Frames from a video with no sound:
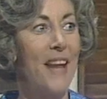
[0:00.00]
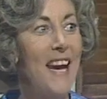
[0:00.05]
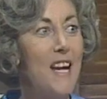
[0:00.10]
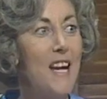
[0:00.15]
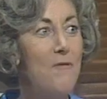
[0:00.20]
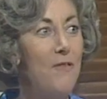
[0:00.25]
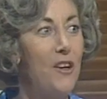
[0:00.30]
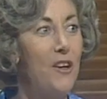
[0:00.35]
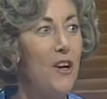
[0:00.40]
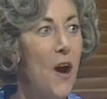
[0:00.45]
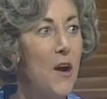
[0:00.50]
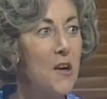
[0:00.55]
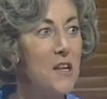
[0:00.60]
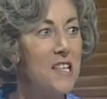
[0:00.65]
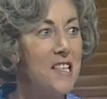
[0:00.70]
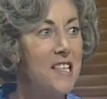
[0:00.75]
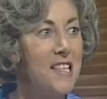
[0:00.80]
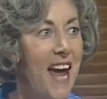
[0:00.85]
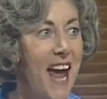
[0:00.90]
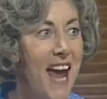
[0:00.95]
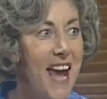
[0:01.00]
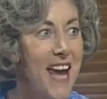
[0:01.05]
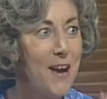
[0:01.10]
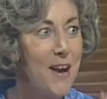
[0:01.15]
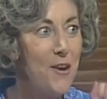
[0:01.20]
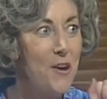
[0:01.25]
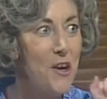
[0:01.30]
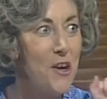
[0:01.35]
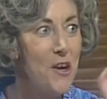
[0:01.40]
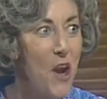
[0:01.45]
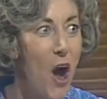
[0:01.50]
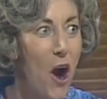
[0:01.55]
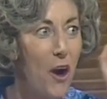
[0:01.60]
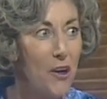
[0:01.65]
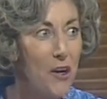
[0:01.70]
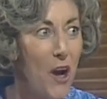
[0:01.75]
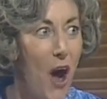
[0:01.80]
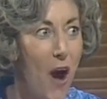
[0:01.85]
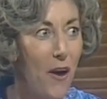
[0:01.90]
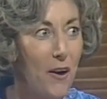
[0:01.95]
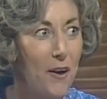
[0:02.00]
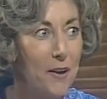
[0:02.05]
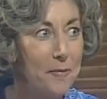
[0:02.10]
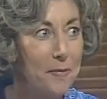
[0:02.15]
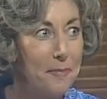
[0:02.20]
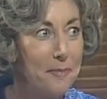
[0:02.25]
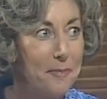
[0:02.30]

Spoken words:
He forgot to say, knock, knock.